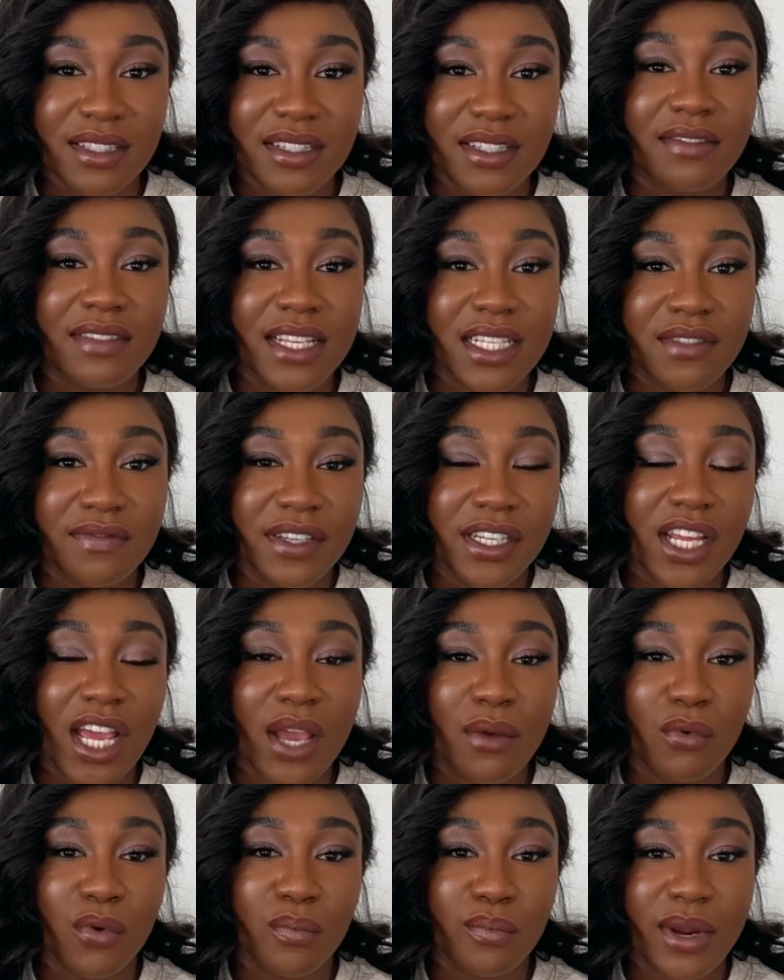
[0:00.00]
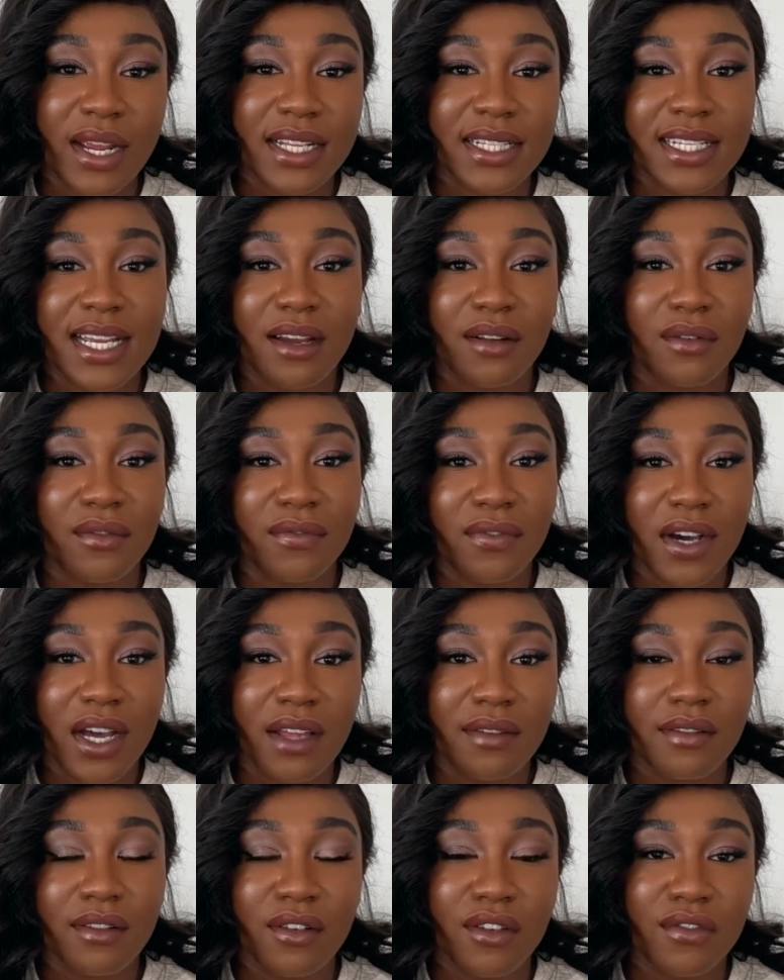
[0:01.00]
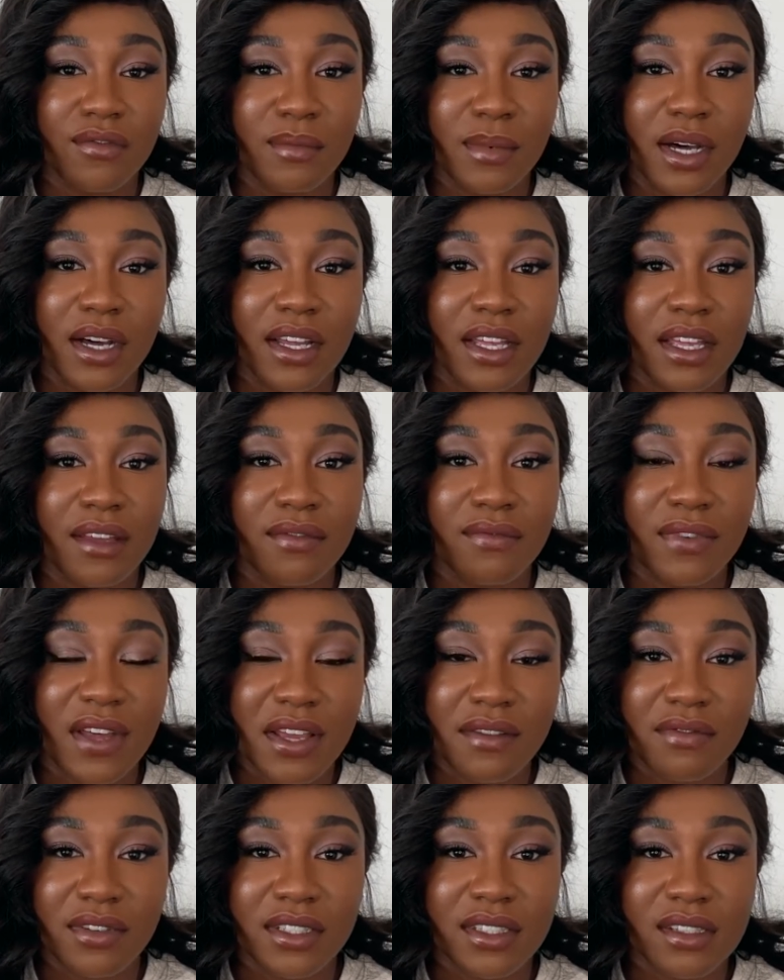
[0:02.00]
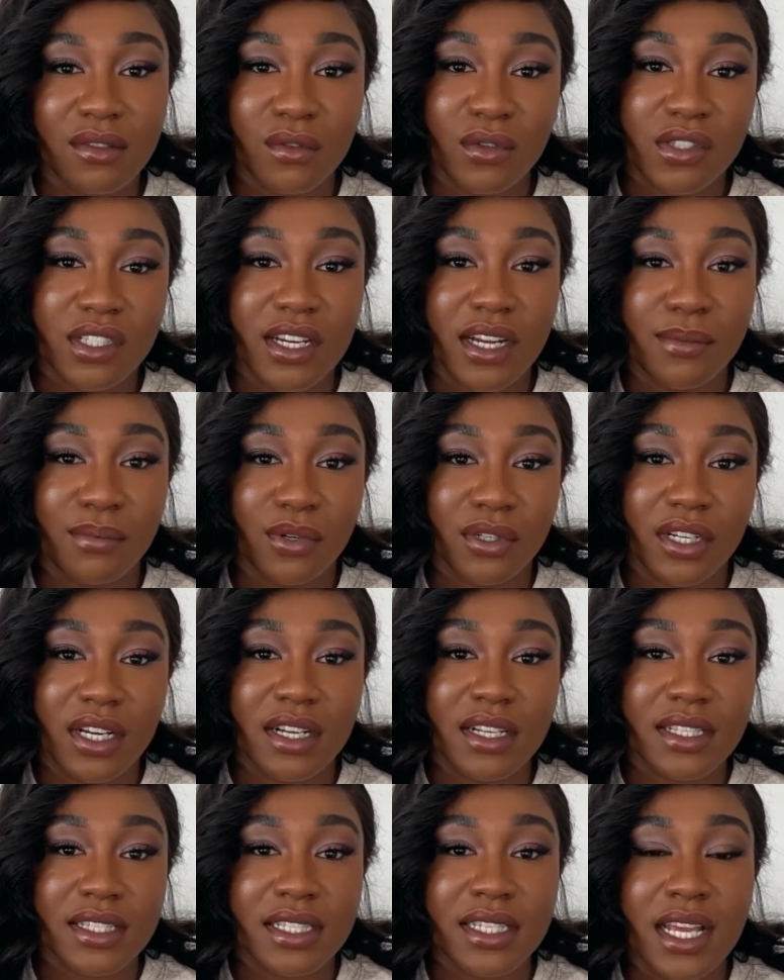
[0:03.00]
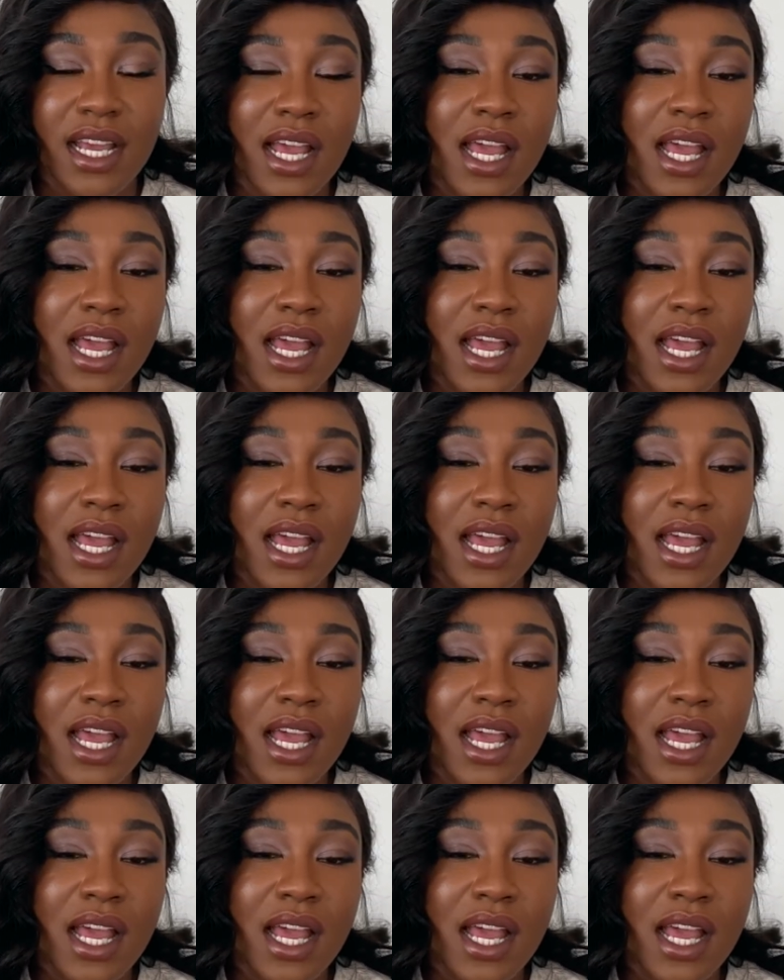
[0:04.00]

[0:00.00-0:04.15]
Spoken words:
This video will break down 5 of my favourite Ordinary products